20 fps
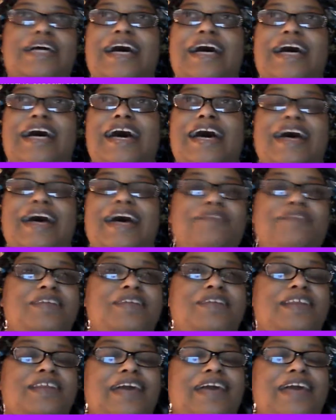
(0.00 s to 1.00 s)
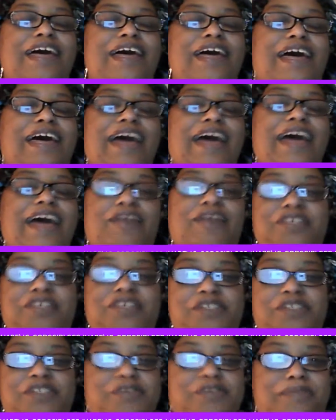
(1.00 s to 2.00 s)
I have to I have to
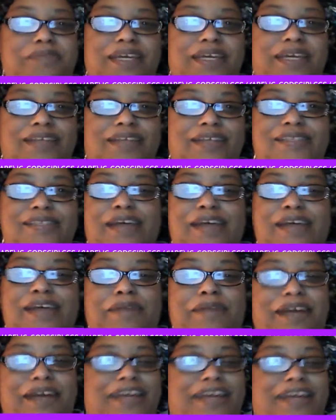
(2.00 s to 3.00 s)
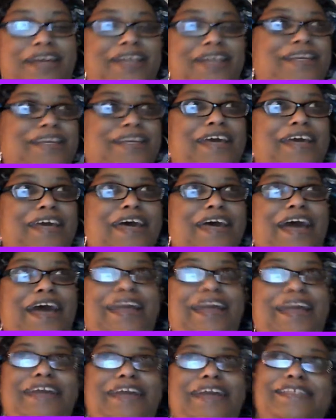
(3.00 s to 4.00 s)
choose me this time. I
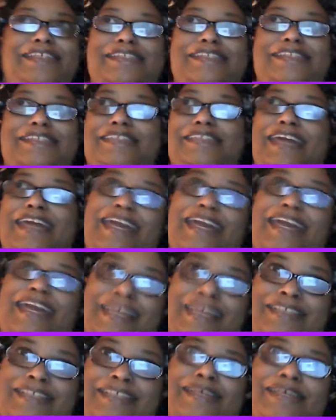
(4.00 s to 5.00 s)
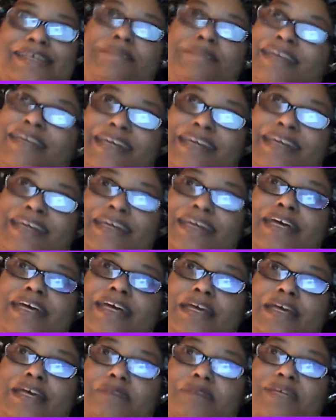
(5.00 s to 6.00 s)
can't just stay in something
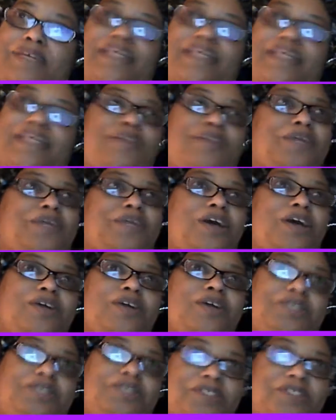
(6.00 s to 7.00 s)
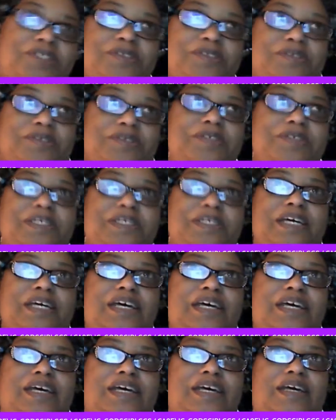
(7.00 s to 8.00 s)
because I don't want to hurt you.
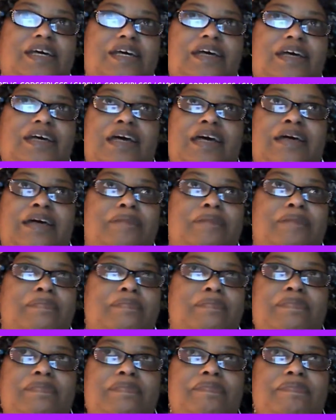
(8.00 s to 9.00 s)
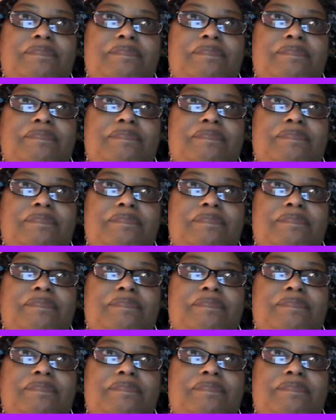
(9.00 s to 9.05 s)
Um,